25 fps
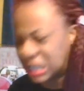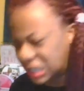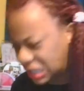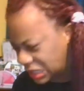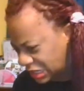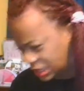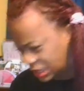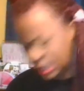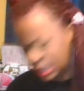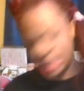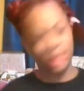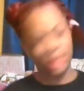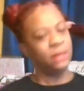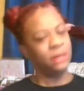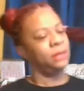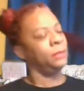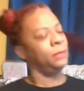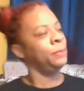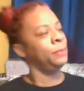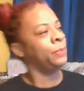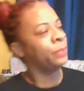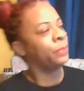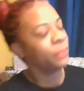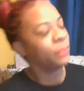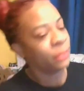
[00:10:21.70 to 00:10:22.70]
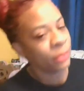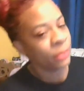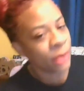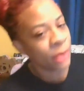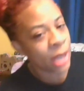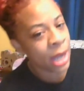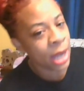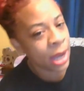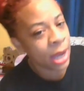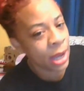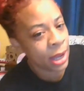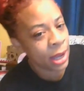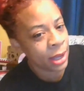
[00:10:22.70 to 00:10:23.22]
entertainer.
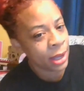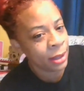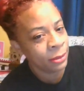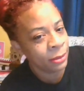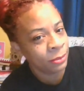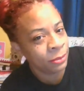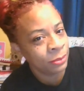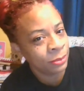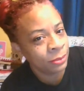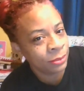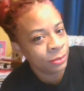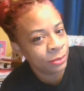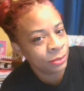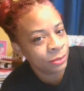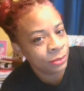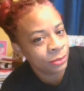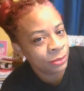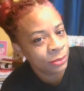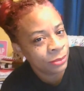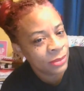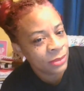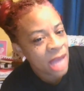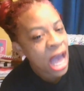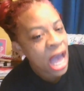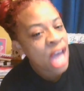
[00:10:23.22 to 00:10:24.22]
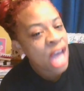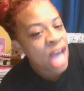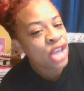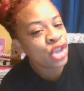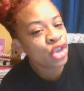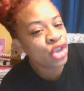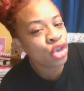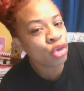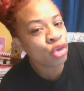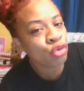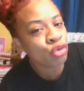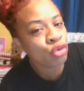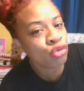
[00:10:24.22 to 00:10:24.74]
Kai,
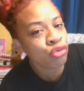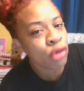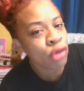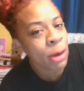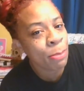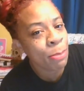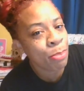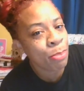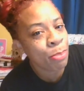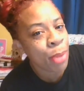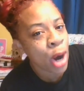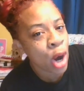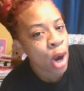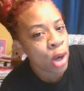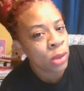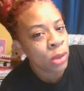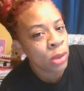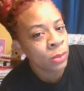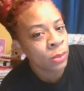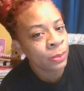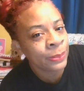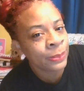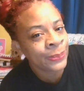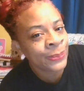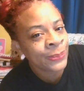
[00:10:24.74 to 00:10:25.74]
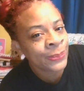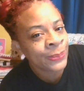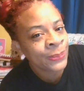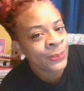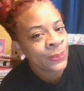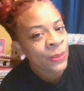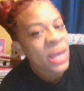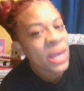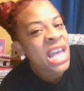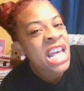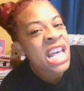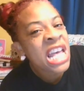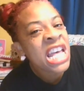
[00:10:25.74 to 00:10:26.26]
stripper.
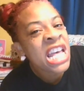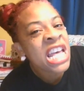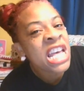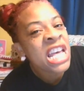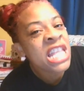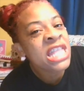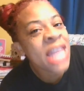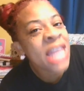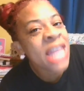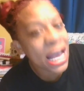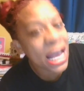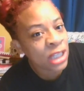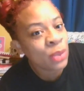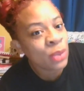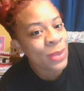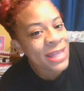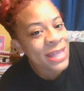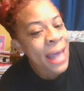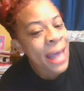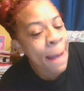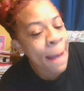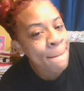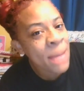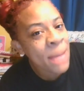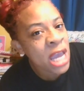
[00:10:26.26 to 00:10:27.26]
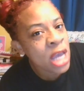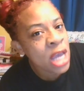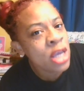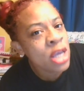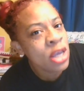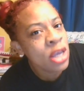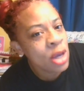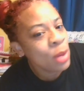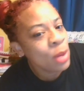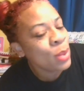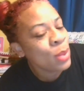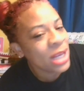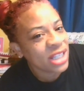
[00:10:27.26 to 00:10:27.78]
That's what that means.
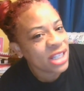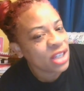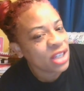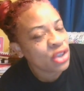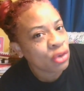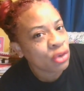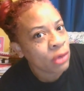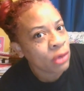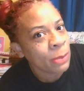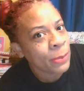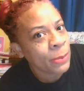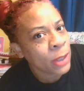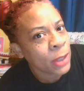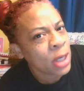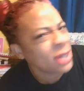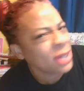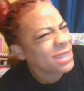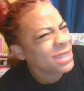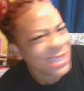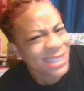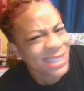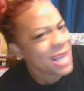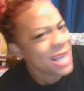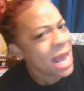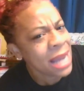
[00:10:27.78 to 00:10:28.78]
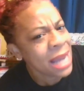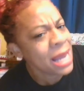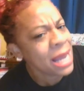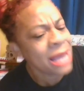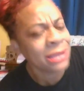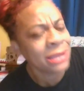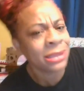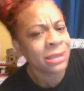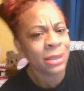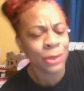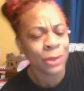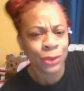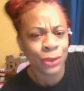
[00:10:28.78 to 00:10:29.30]
You was a stripper, girl. Just tell
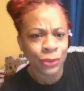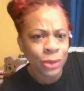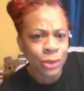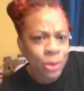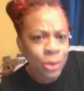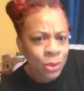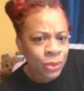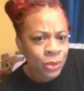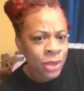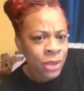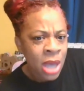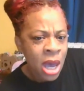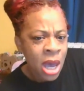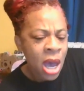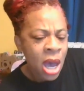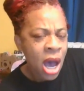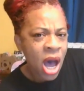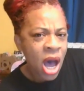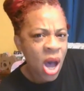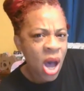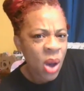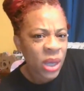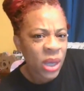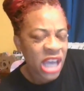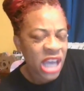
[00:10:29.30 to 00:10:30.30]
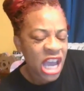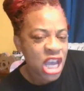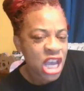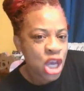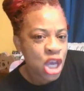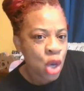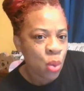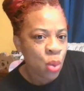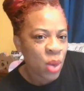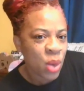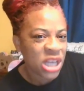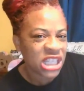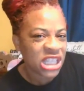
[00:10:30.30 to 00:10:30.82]
us the truth. Okay,
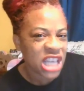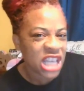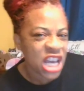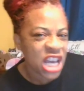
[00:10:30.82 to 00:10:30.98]
you was